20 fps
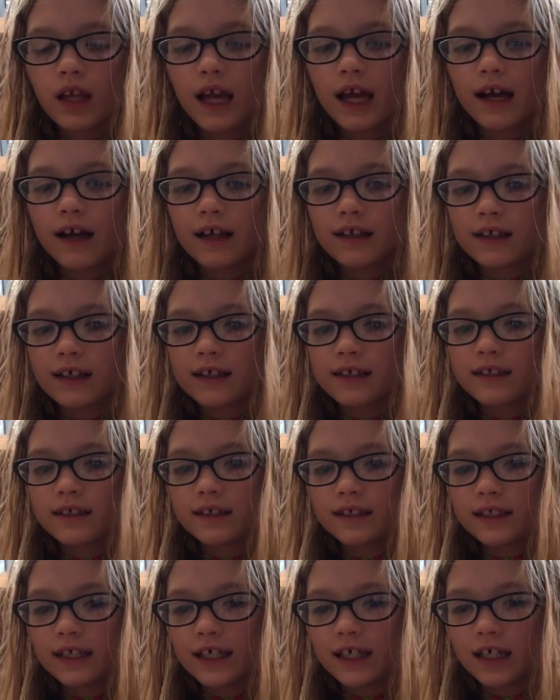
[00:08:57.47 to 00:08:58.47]
as I
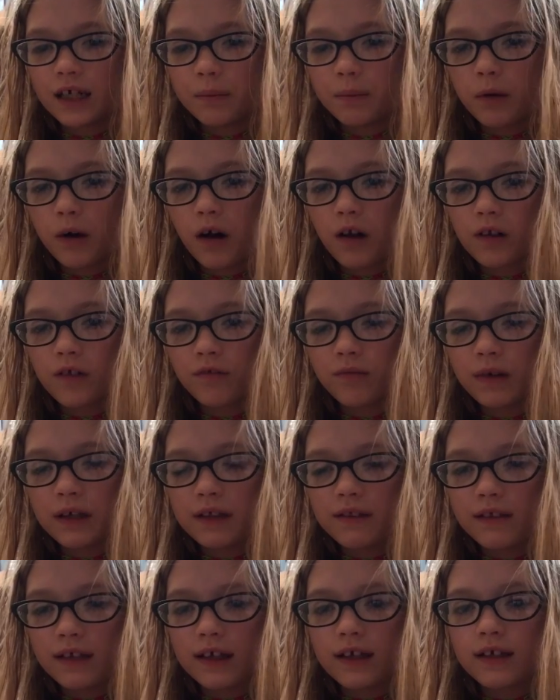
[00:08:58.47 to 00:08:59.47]
set up all of
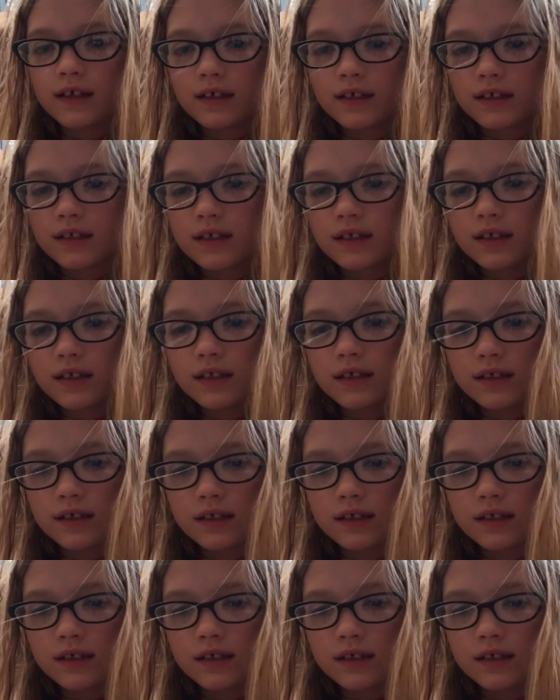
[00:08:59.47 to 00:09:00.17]
my things